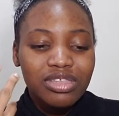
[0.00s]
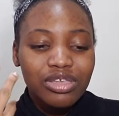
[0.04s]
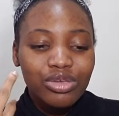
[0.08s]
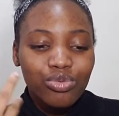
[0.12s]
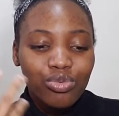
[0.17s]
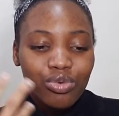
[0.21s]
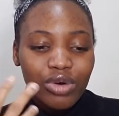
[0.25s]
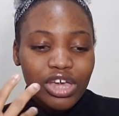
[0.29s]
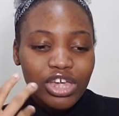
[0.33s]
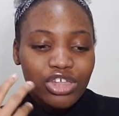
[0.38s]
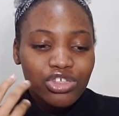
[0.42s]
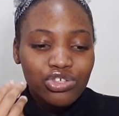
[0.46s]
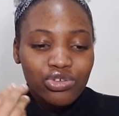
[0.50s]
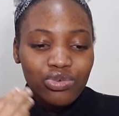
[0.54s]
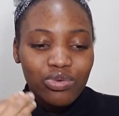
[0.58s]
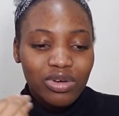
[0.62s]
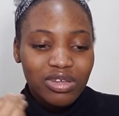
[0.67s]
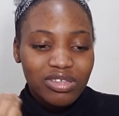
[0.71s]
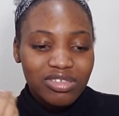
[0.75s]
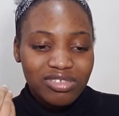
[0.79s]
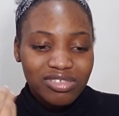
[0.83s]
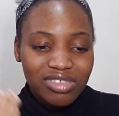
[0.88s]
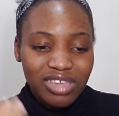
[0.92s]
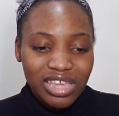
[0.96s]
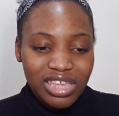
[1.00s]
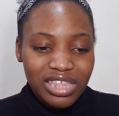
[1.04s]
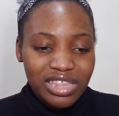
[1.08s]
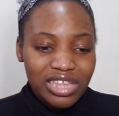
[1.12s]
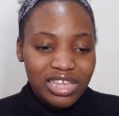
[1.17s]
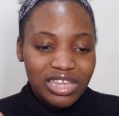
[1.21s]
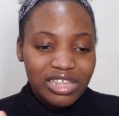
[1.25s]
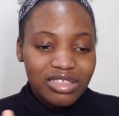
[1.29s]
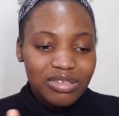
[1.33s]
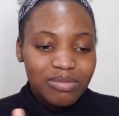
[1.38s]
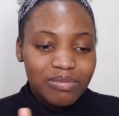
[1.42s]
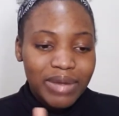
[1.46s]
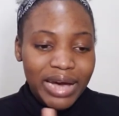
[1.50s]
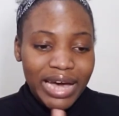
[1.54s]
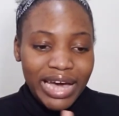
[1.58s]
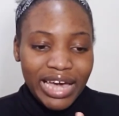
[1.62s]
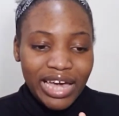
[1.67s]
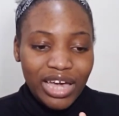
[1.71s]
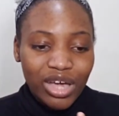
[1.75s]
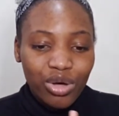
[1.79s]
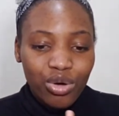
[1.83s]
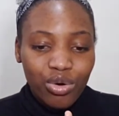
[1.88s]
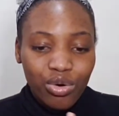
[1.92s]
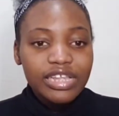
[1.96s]
the way she was seeing it
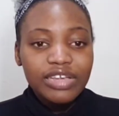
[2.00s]
by